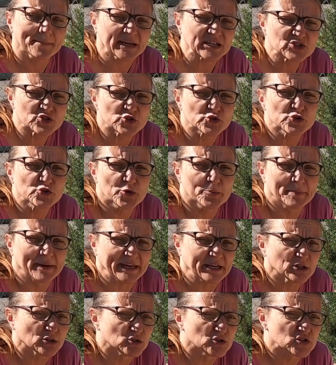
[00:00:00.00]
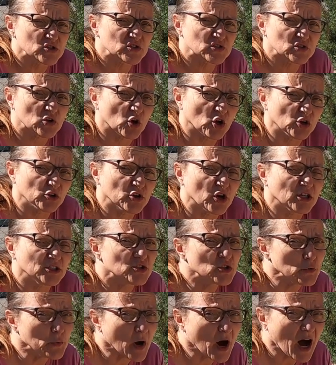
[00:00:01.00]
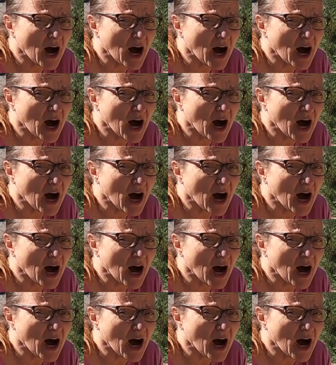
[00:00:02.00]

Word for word: make sure your bales are not too